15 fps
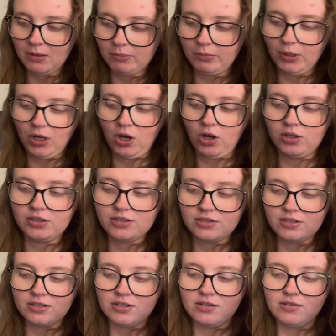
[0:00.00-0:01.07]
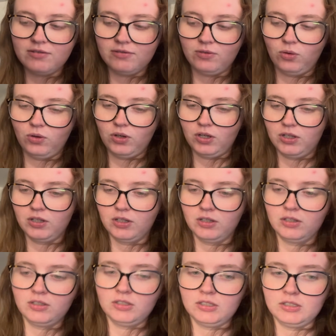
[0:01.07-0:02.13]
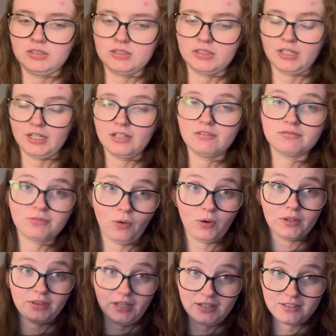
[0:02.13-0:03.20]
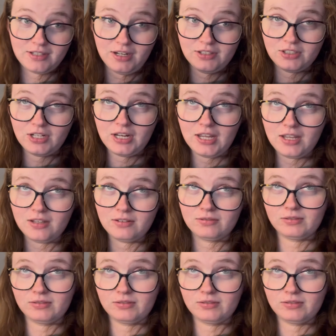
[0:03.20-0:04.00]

But honestly, for getting 4 things done today,